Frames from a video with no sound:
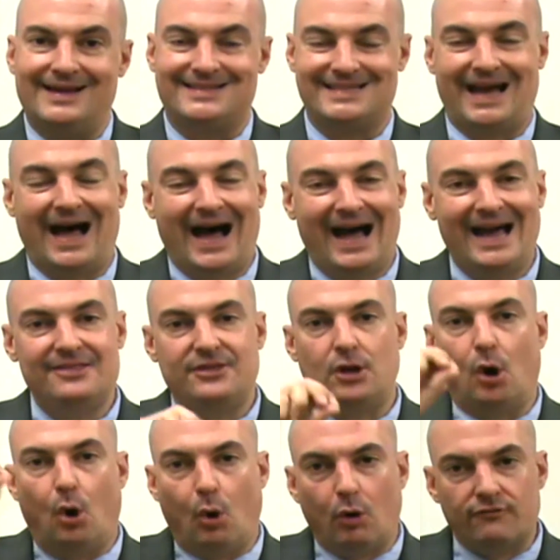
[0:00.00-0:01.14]
tie
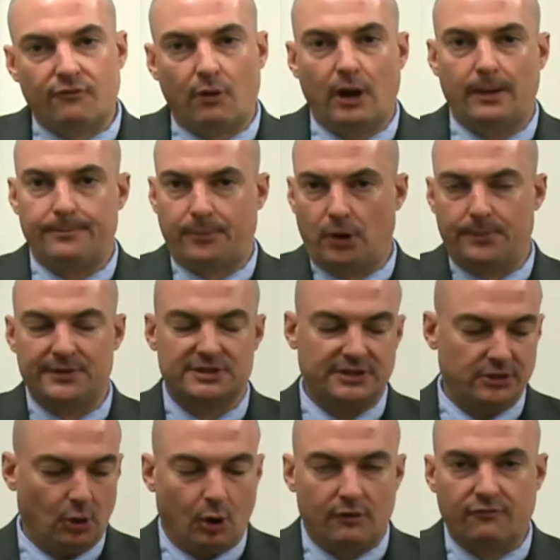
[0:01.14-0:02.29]
the overall purpose and
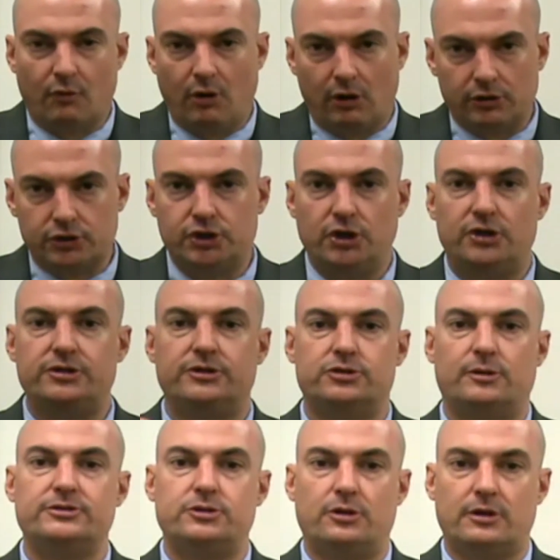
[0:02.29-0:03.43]
the overall good you're
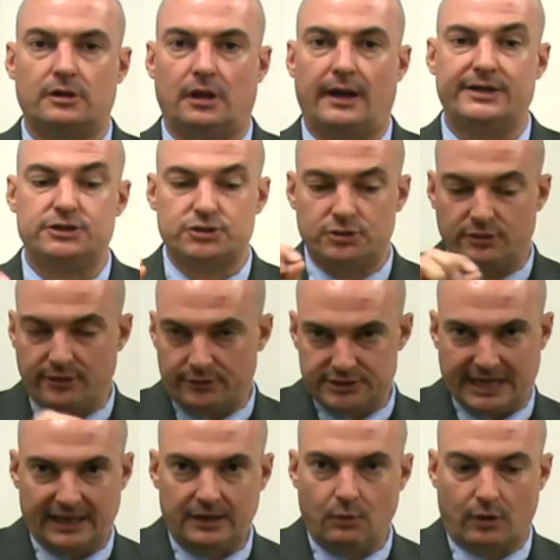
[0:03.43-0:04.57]
doing to your clients to their
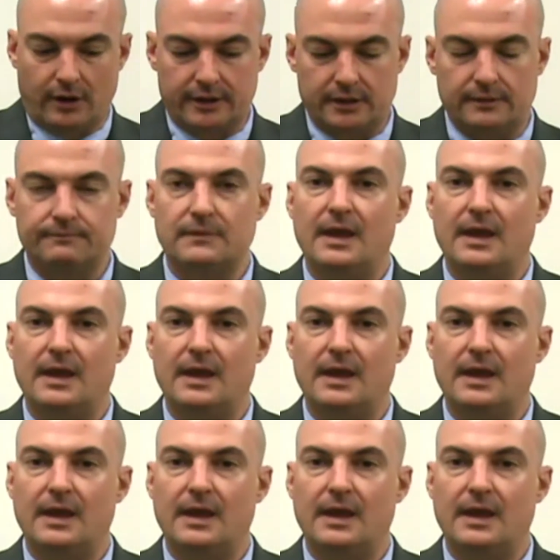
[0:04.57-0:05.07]
daily work.